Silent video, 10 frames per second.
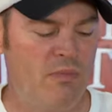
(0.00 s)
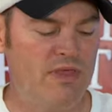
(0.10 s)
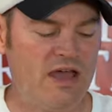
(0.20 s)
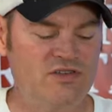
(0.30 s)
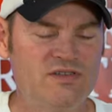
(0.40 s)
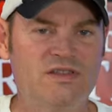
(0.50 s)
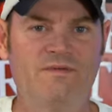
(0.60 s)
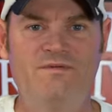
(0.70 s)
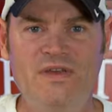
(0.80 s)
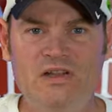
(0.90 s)
But that's just the
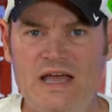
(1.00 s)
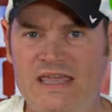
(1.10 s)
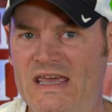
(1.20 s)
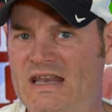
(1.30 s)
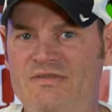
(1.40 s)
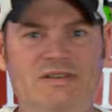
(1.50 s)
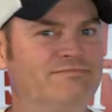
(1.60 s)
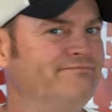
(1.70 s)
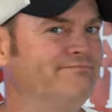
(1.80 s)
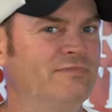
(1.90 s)
feel I get of
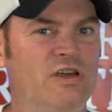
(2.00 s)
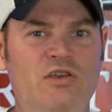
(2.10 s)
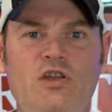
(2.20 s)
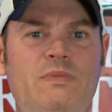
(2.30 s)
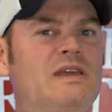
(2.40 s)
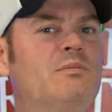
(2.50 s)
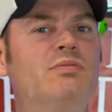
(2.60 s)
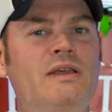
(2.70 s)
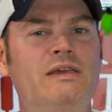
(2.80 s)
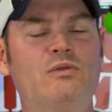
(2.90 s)
it. I could be completely